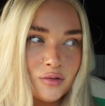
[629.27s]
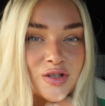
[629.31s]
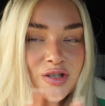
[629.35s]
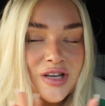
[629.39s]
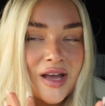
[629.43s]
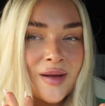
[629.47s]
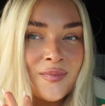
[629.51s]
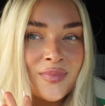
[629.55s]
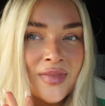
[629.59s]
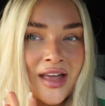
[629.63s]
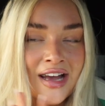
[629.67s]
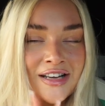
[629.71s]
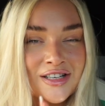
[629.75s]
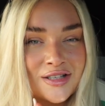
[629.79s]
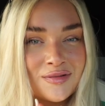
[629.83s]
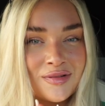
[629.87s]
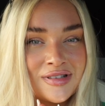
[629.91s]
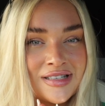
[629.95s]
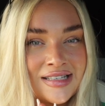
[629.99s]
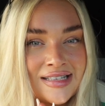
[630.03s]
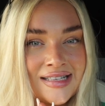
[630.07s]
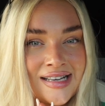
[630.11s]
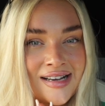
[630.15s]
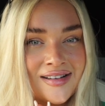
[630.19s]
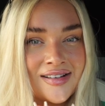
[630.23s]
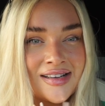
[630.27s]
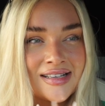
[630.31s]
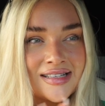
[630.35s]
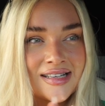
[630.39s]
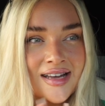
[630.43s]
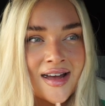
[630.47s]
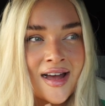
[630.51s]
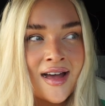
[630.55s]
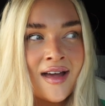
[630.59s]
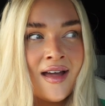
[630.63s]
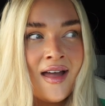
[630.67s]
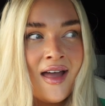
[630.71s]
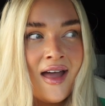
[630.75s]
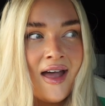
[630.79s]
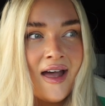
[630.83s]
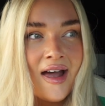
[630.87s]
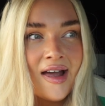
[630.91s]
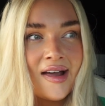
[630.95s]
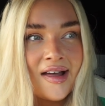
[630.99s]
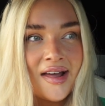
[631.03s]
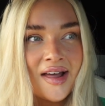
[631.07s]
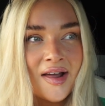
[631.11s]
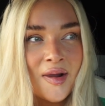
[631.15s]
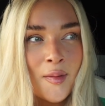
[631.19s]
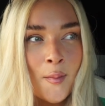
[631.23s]
So yeah, I just wanted to tell you that,
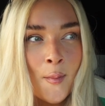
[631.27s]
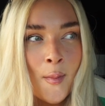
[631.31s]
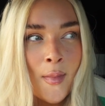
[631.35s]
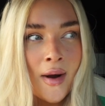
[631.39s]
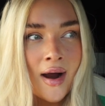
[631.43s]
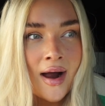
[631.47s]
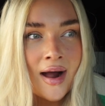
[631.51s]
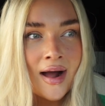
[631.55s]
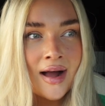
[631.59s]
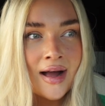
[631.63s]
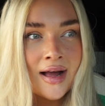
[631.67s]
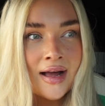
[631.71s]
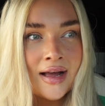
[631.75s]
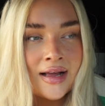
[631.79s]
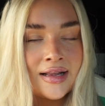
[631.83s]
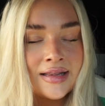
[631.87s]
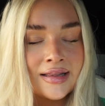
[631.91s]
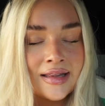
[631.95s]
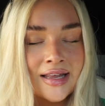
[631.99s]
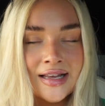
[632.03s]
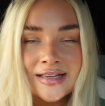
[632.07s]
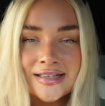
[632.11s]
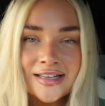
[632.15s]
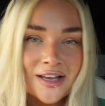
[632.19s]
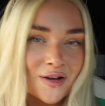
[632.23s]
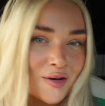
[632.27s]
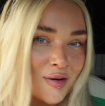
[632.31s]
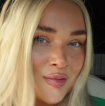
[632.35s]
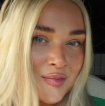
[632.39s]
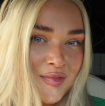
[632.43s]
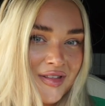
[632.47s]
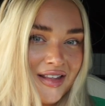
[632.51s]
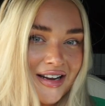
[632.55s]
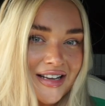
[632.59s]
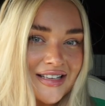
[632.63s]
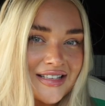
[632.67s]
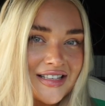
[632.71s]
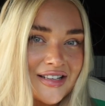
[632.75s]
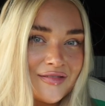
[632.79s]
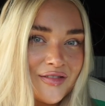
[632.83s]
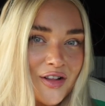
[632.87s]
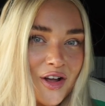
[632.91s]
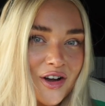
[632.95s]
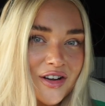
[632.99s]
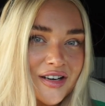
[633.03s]
and let's get on with the rest of the vlog